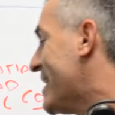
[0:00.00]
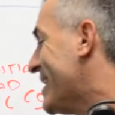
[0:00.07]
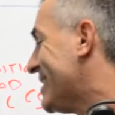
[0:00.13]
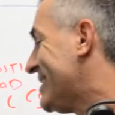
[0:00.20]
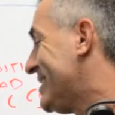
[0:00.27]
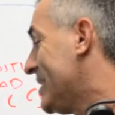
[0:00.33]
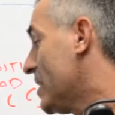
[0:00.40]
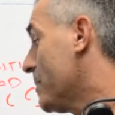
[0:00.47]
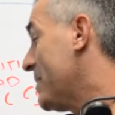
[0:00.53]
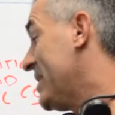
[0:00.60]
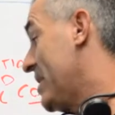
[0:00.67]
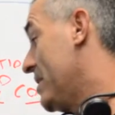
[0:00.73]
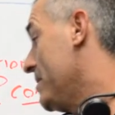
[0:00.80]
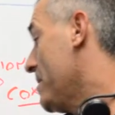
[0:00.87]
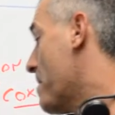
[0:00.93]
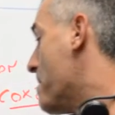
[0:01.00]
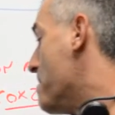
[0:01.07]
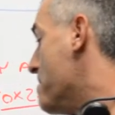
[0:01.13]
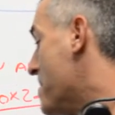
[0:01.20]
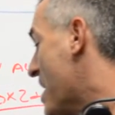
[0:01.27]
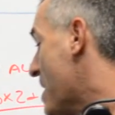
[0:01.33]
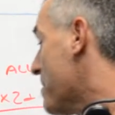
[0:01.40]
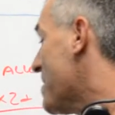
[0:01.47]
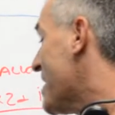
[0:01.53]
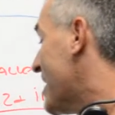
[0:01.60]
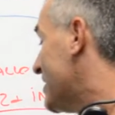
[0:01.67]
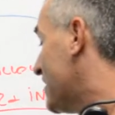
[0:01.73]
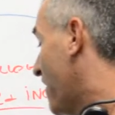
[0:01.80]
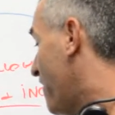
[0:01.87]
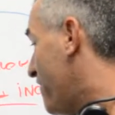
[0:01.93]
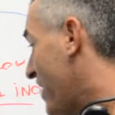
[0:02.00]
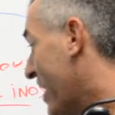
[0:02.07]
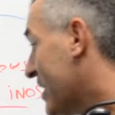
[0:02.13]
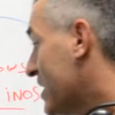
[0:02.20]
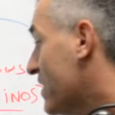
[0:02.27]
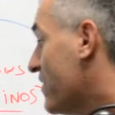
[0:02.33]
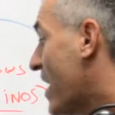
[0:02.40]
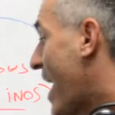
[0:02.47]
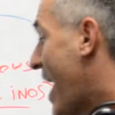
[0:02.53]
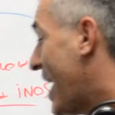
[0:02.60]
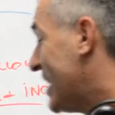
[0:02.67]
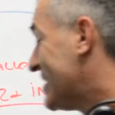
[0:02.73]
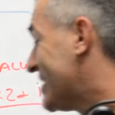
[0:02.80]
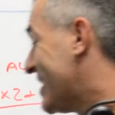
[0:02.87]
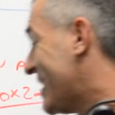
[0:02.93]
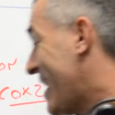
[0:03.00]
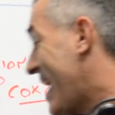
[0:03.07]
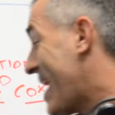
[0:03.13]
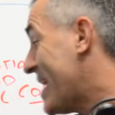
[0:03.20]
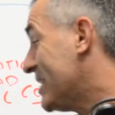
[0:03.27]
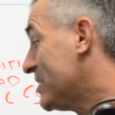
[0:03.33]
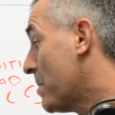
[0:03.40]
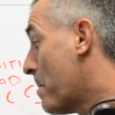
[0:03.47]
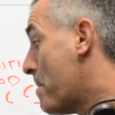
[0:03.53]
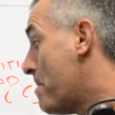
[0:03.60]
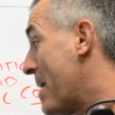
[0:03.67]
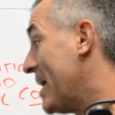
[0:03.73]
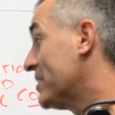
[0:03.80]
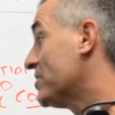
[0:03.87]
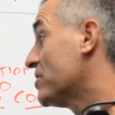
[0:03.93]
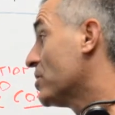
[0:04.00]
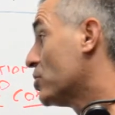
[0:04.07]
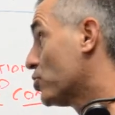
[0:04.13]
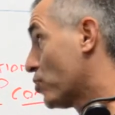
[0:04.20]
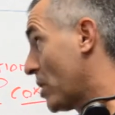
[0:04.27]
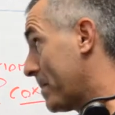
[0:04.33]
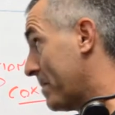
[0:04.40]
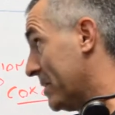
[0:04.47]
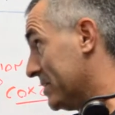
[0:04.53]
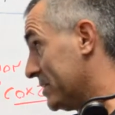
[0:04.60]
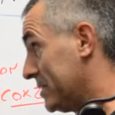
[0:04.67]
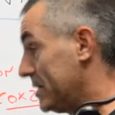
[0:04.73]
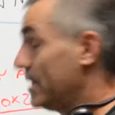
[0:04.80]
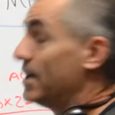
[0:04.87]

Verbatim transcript: is Silibinin may be as effective as today's best treatments.